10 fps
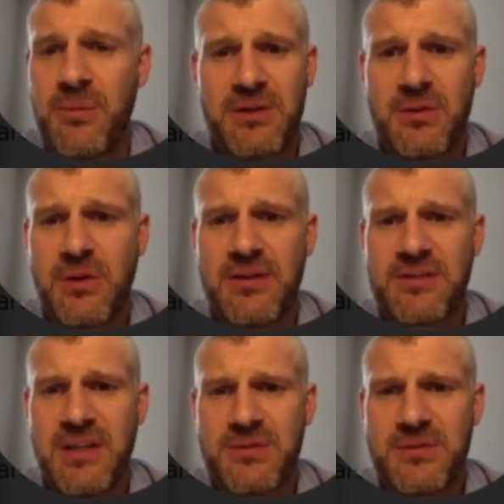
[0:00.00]
we can do all the
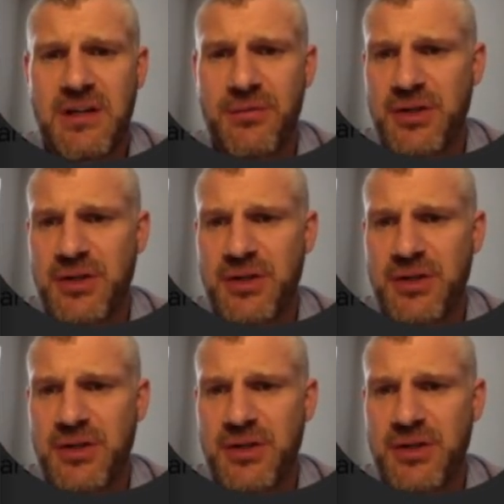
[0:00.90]
same stuff.